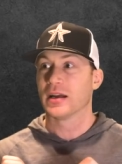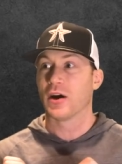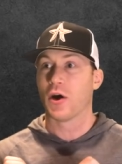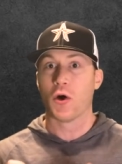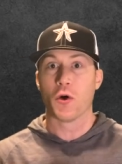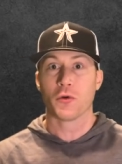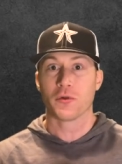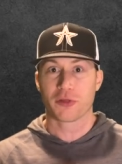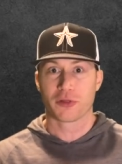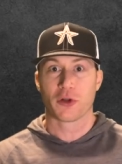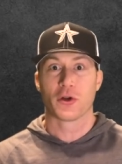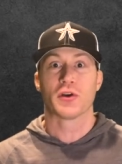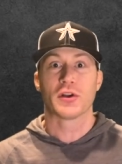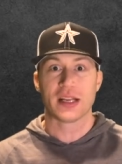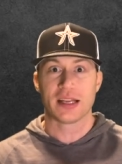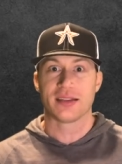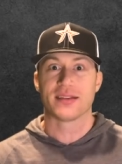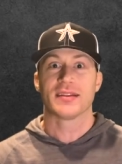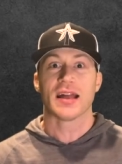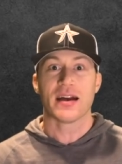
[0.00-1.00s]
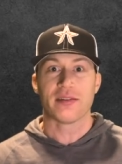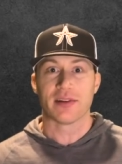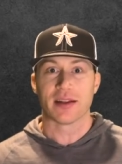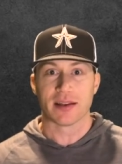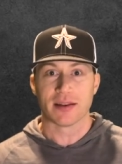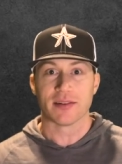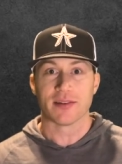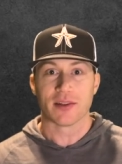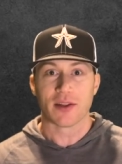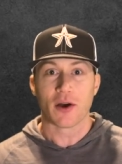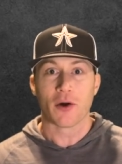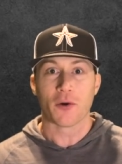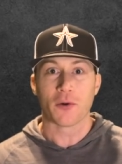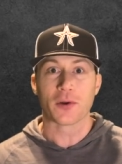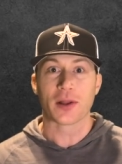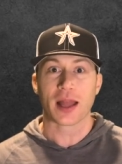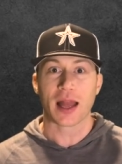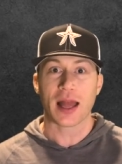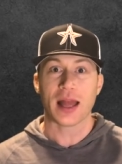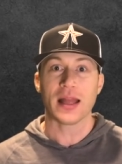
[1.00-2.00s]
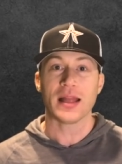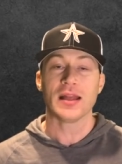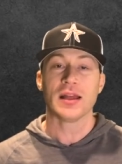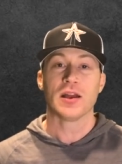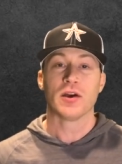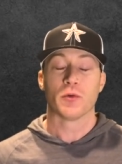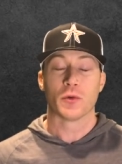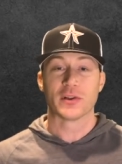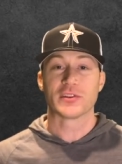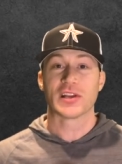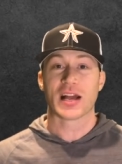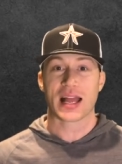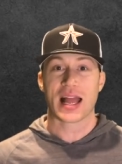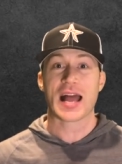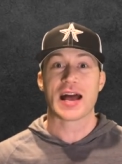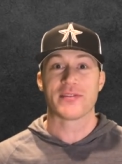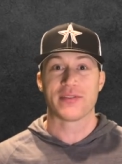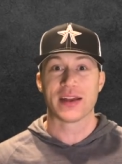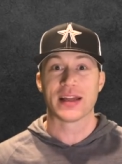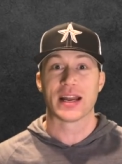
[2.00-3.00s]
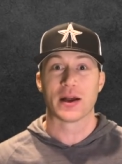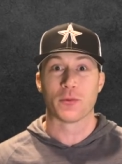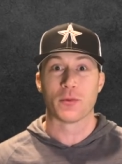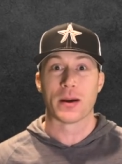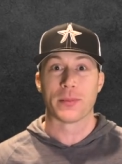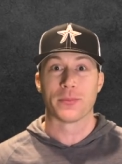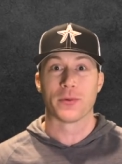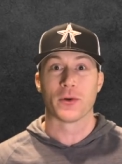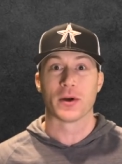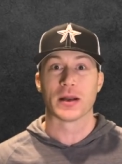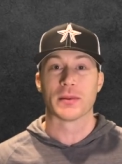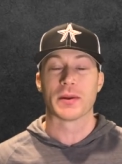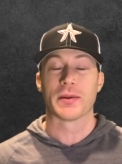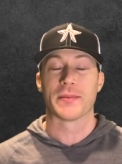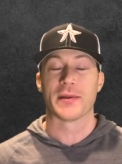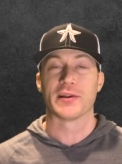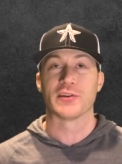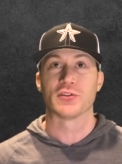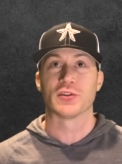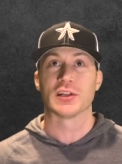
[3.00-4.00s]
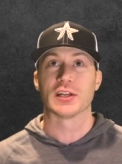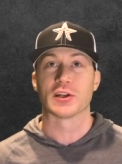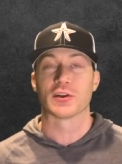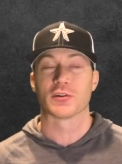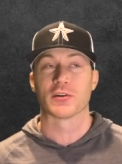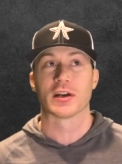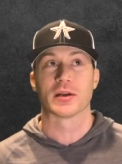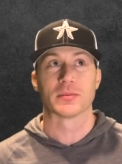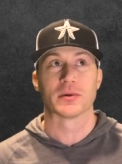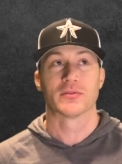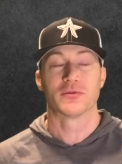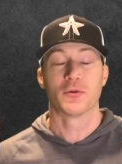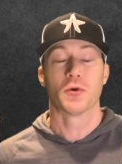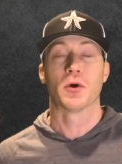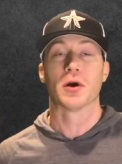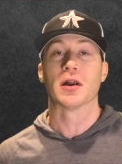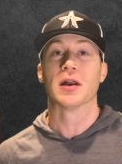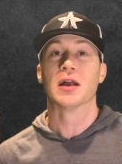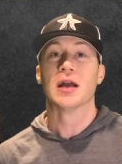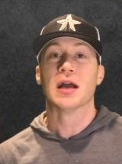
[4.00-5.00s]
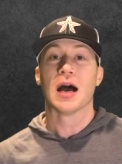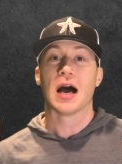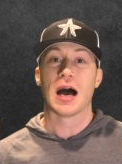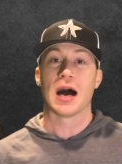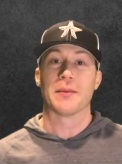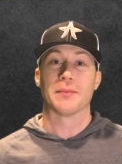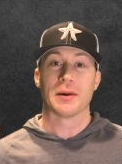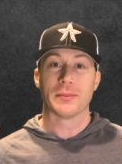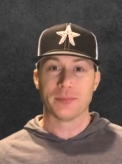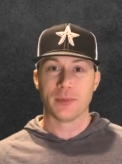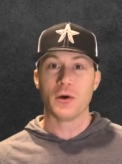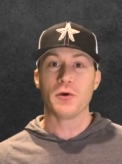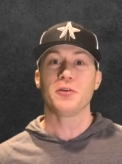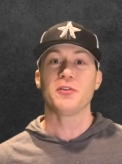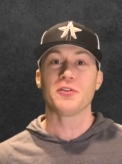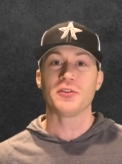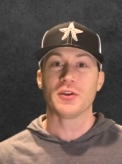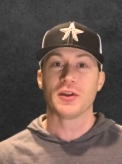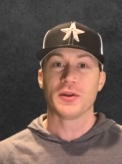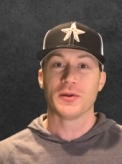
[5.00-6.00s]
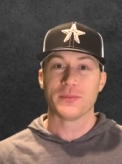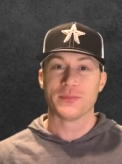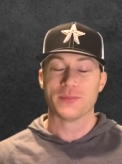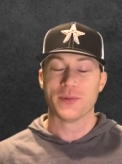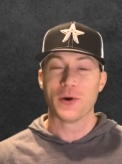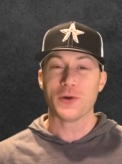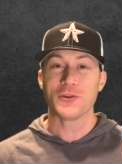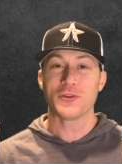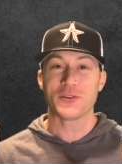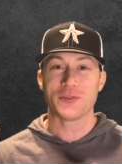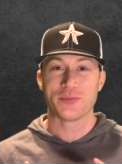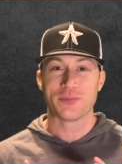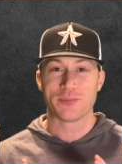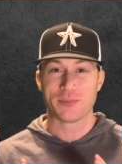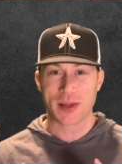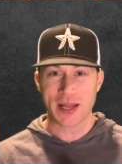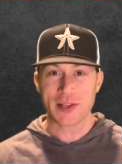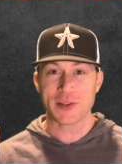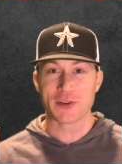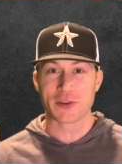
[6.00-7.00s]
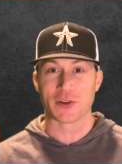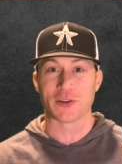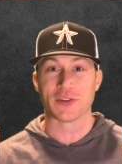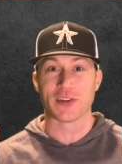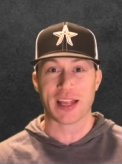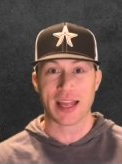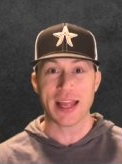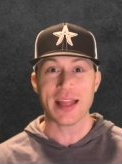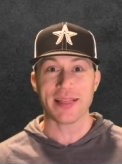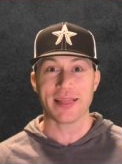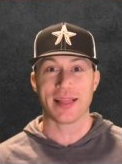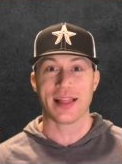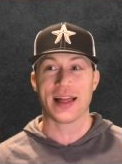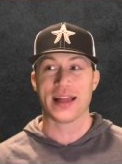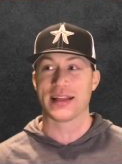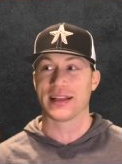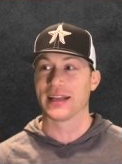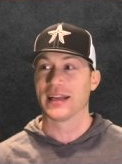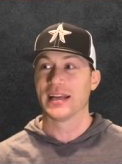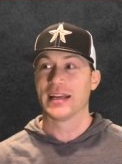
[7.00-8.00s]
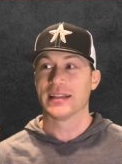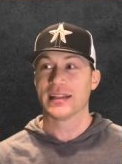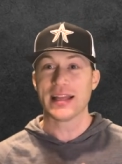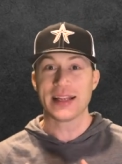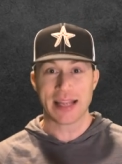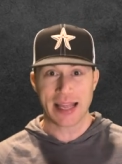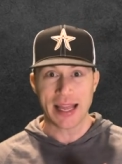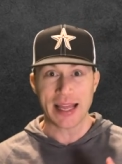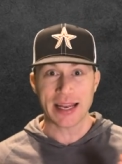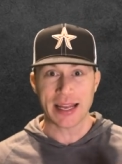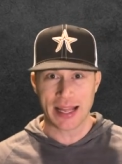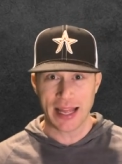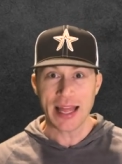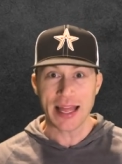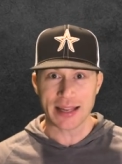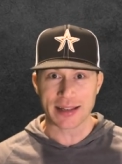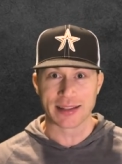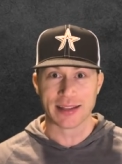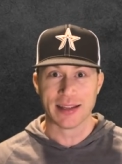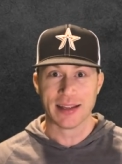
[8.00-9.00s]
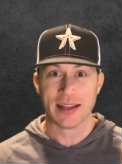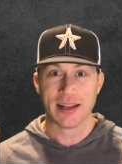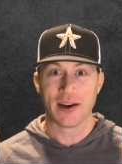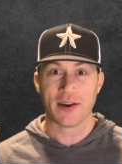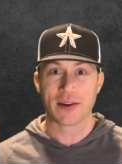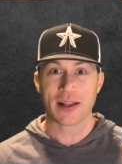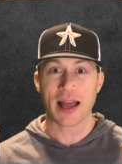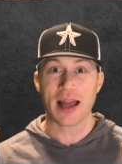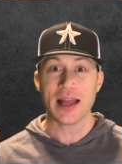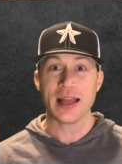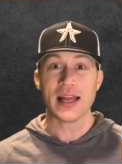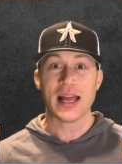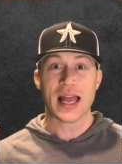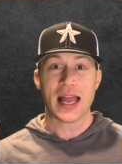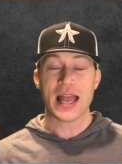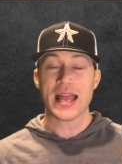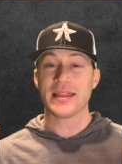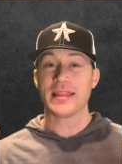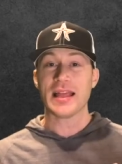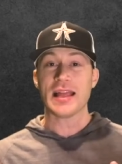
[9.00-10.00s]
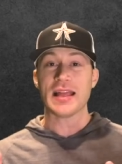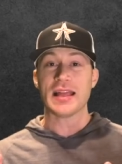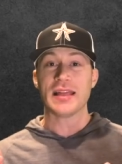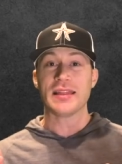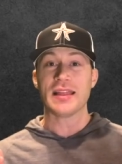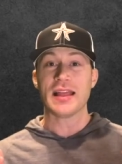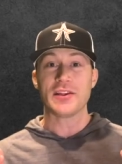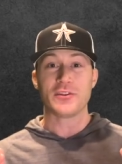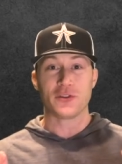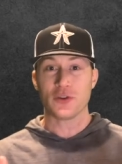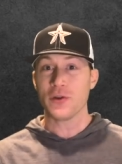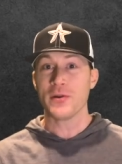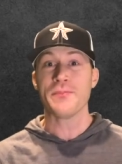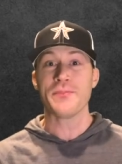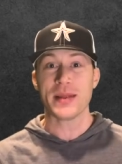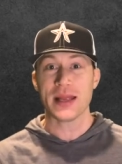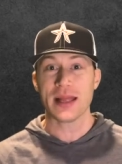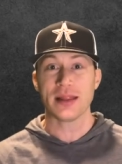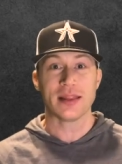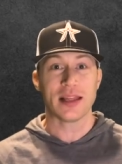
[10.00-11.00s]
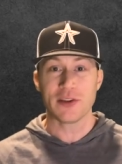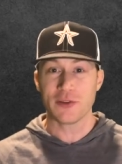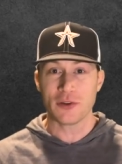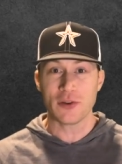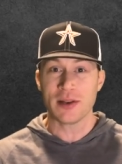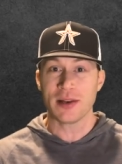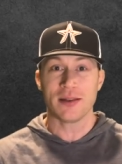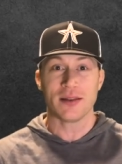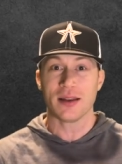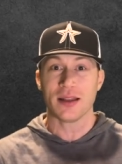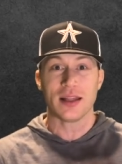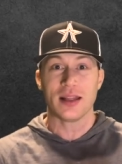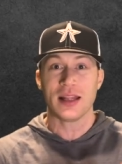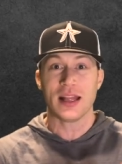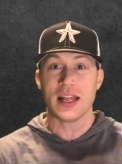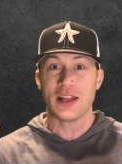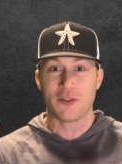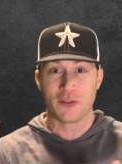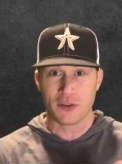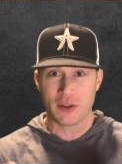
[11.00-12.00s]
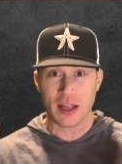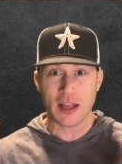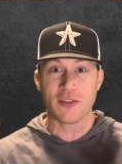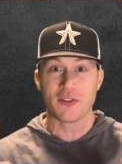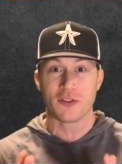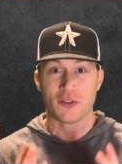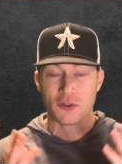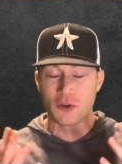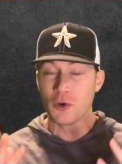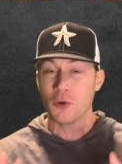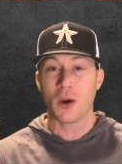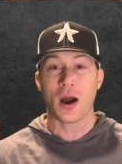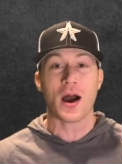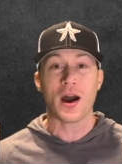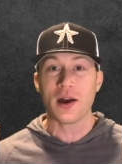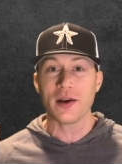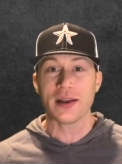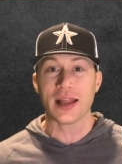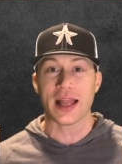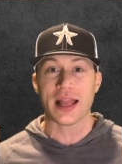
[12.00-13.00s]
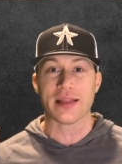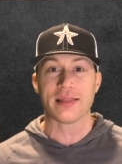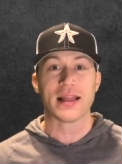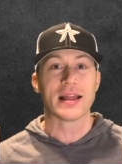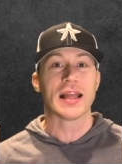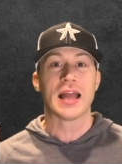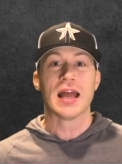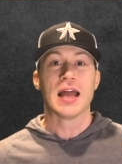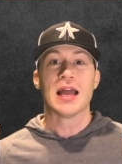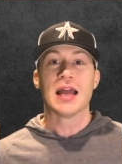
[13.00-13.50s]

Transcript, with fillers: .037, okay? Which I have hit at one point in my major league career before. But most pitchers hit like they can't hit, okay? And they shouldn't be. They shouldn't. It's too hard to hit. Like,